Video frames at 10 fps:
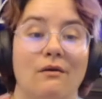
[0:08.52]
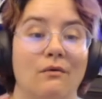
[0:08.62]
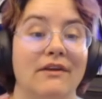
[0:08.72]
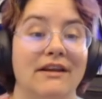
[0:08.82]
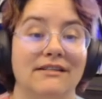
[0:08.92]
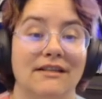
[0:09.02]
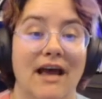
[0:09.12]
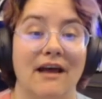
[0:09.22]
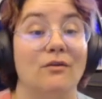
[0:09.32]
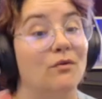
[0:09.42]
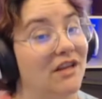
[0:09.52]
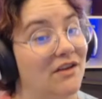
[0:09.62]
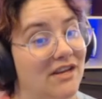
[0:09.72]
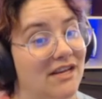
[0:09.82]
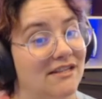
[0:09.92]
we'll get to that. We'll
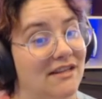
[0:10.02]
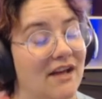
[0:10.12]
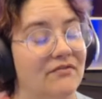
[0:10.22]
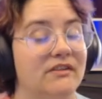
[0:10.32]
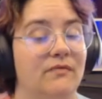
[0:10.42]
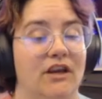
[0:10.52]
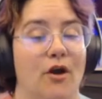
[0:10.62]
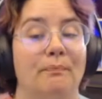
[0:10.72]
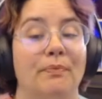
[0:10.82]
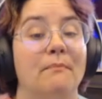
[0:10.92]
even get to that in this video.